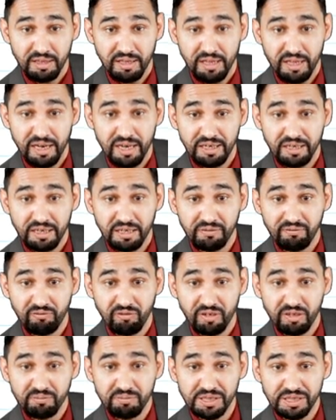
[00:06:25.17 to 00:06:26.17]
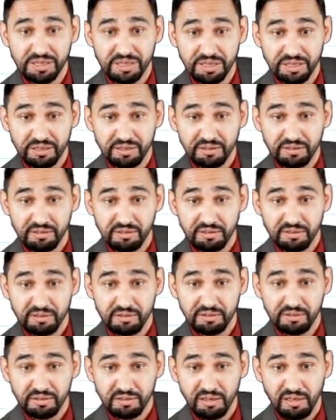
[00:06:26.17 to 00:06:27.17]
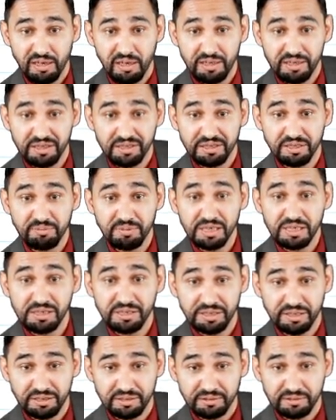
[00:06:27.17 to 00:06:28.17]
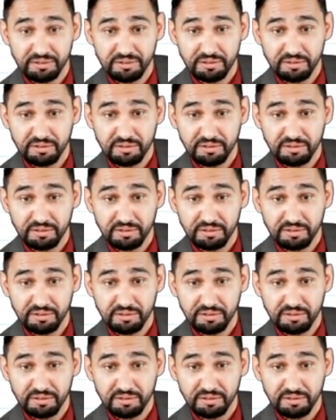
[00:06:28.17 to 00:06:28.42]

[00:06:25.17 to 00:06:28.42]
And infirmity or disability.